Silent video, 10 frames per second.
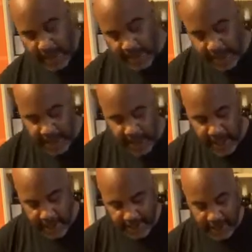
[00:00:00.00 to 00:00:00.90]
And
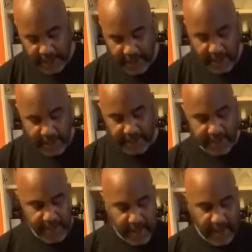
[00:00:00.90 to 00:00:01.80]
then I'm just gonna
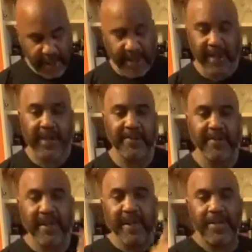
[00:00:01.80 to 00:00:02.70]
kind of give it
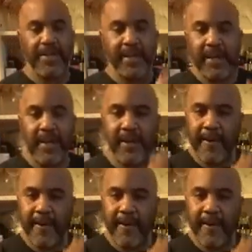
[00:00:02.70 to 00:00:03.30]
a nice shake.